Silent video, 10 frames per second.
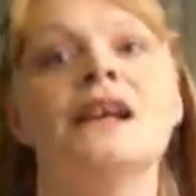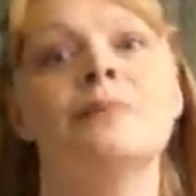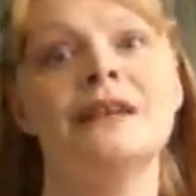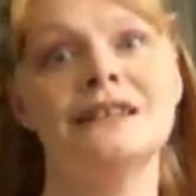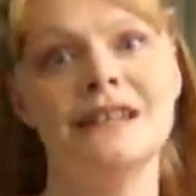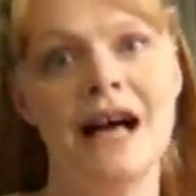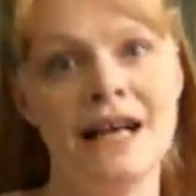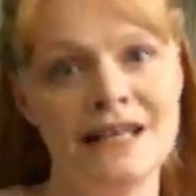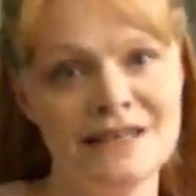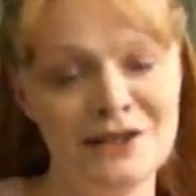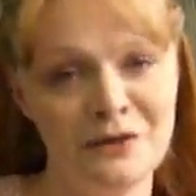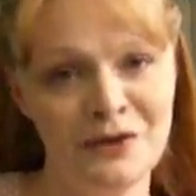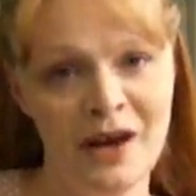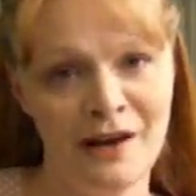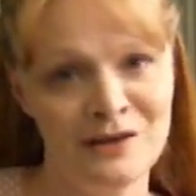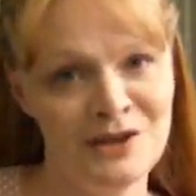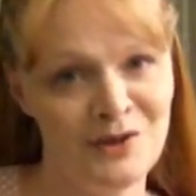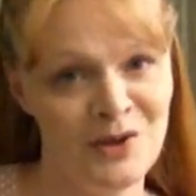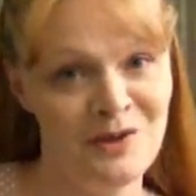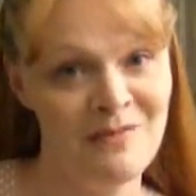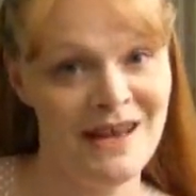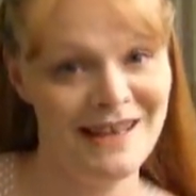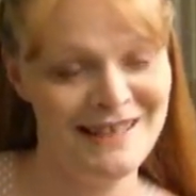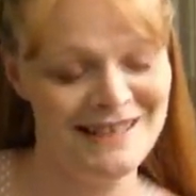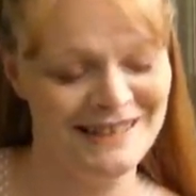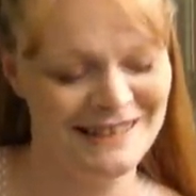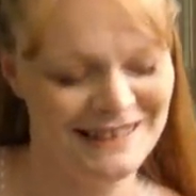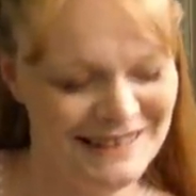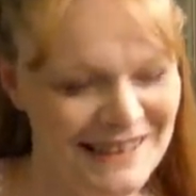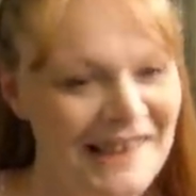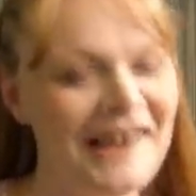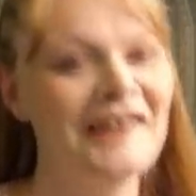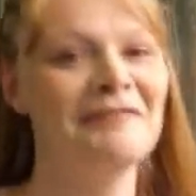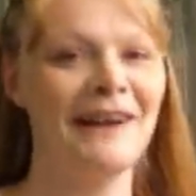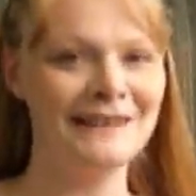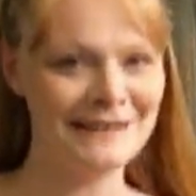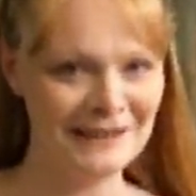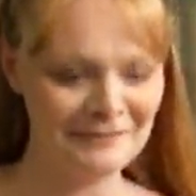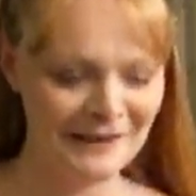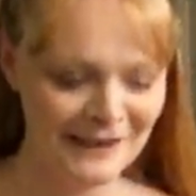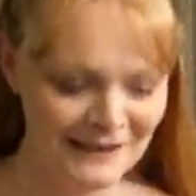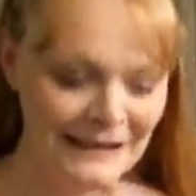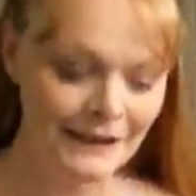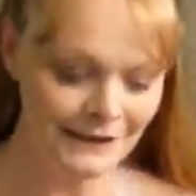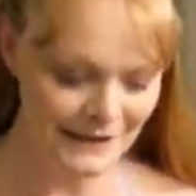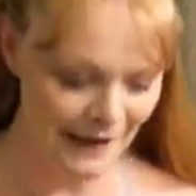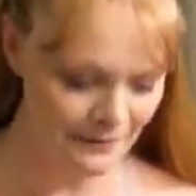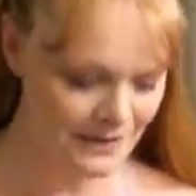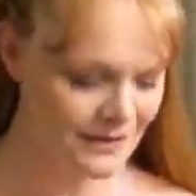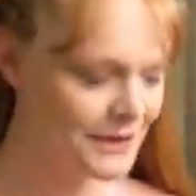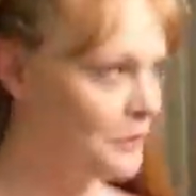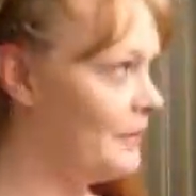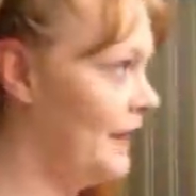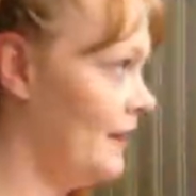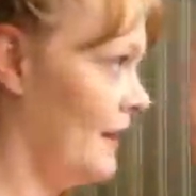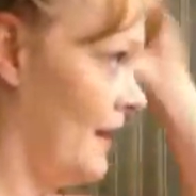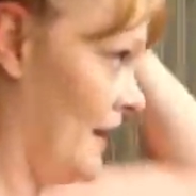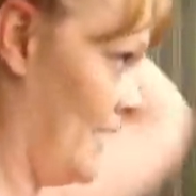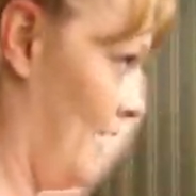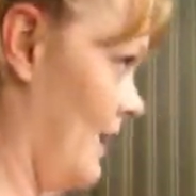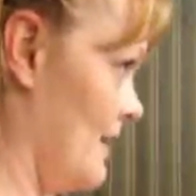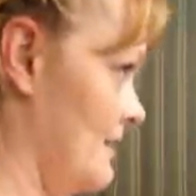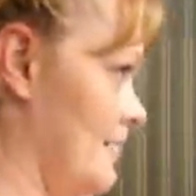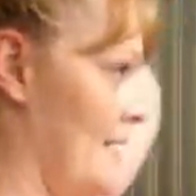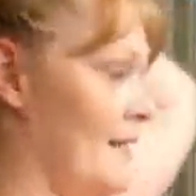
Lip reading: Be a lot easier if your hair is shorter than mine. Mine's gonna be a little time consuming and